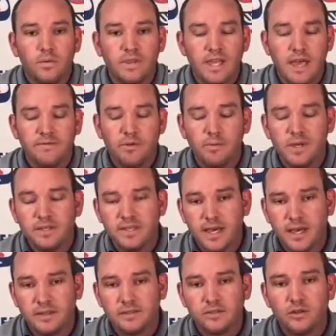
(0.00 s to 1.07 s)
The MVP
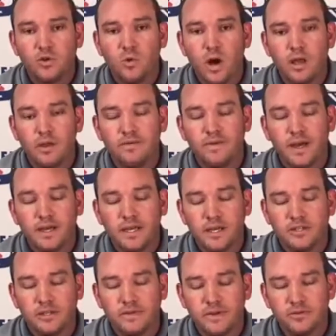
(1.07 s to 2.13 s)
tags qualify
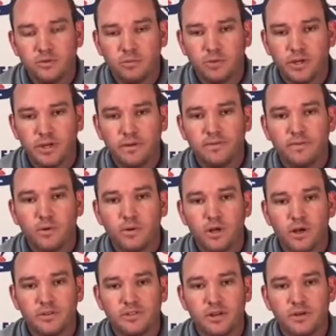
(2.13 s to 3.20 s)
each individual player for an
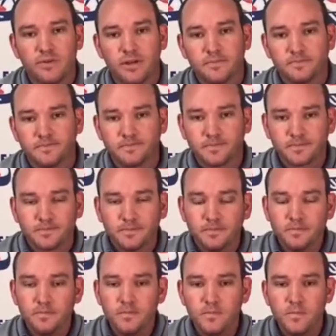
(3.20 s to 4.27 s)
All-Star event.
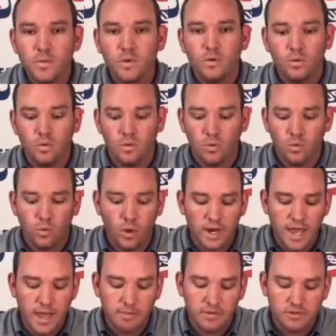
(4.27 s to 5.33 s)
What
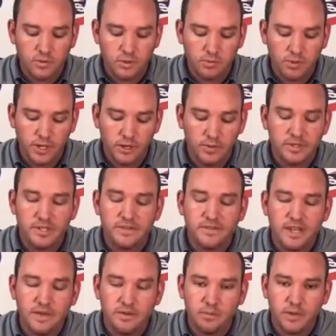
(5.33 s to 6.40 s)
happens when a player receives
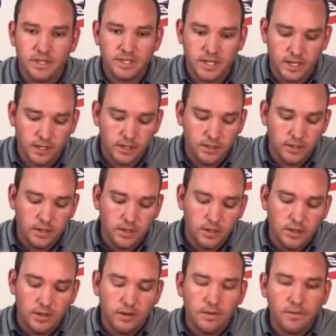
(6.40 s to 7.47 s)
an MVP tag?
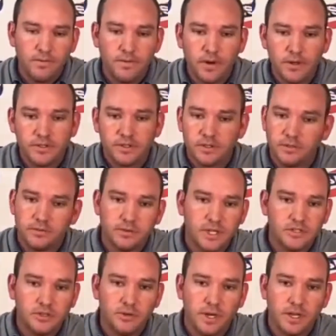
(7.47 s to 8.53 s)
First,
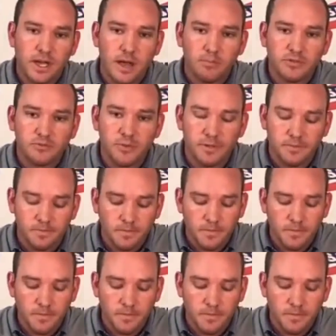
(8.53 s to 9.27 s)
it's a great accomplishment.